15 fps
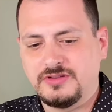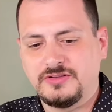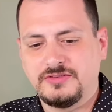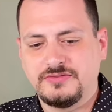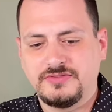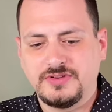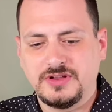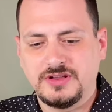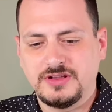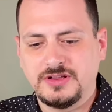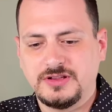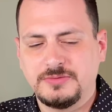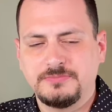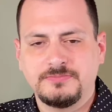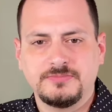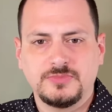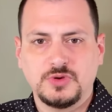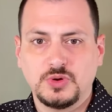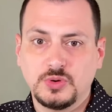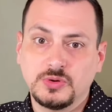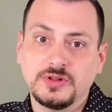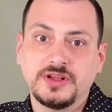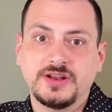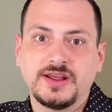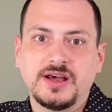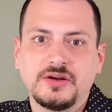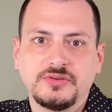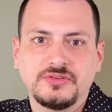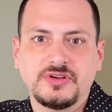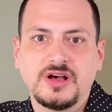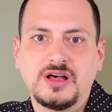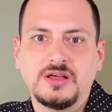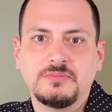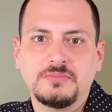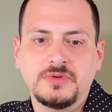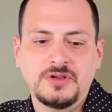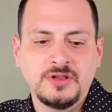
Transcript: of uh, cooling down time